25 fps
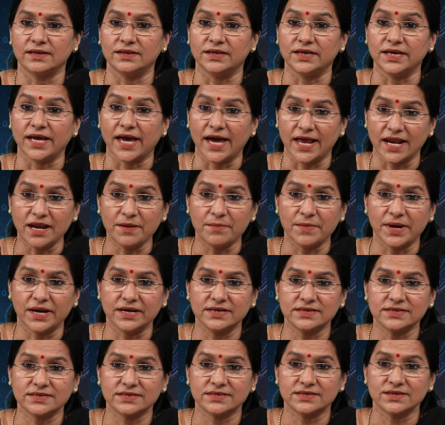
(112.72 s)
The
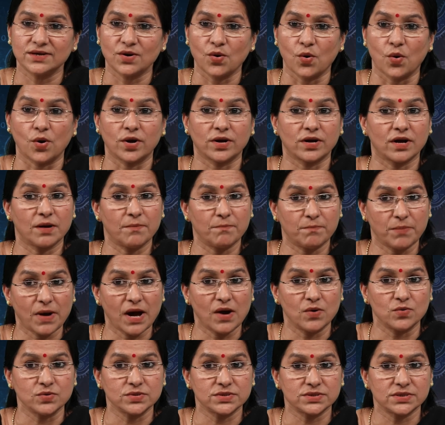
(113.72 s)
elements or
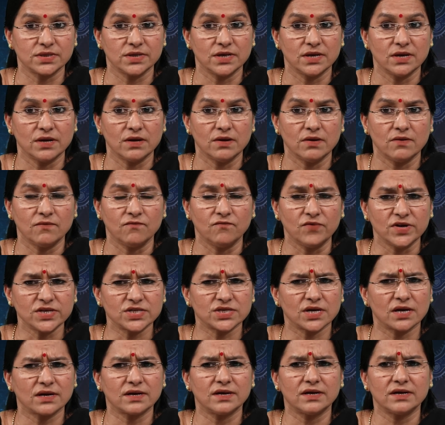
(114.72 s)
compounds
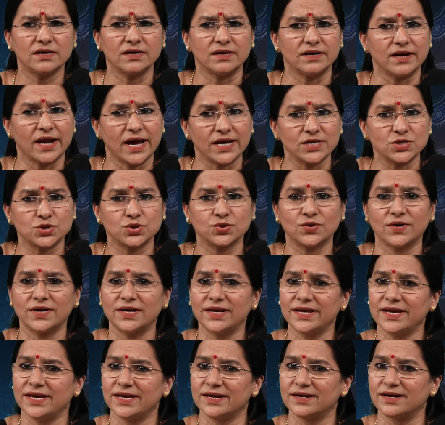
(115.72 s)
which occur
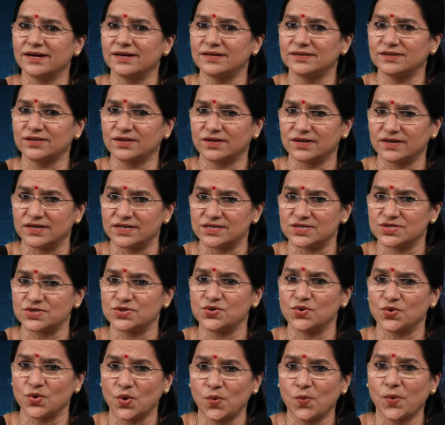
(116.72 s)
naturally in earth
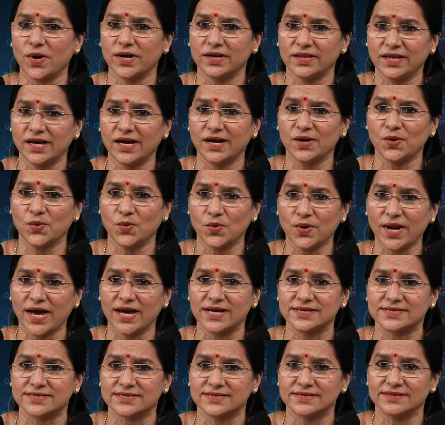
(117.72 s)
crust, you know what they are known
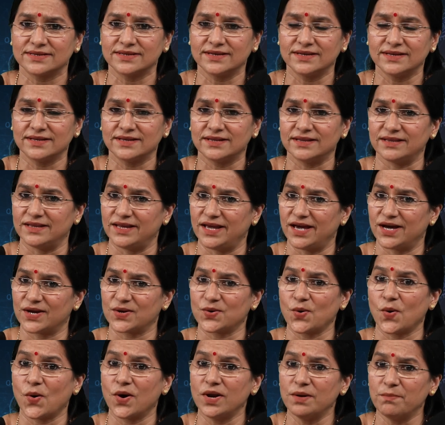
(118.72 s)
as? They
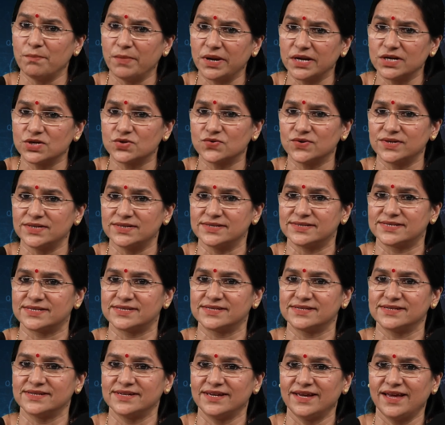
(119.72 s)
are called minerals.